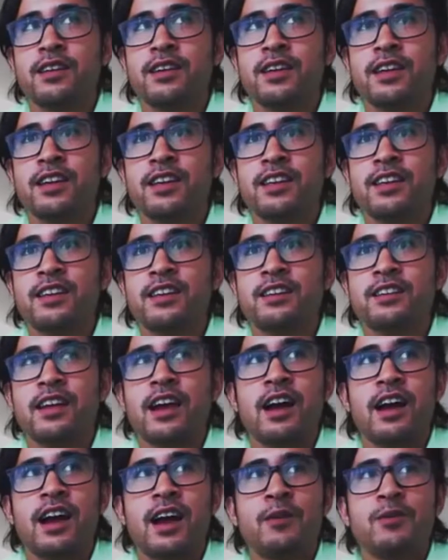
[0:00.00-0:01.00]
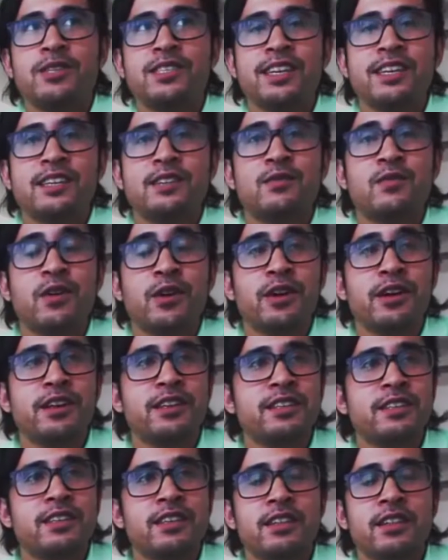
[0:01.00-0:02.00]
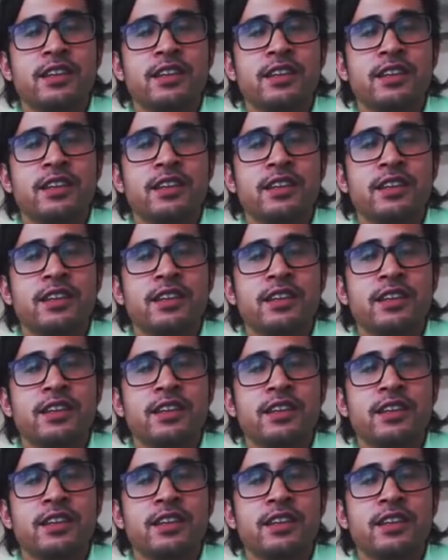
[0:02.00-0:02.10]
I would say it's very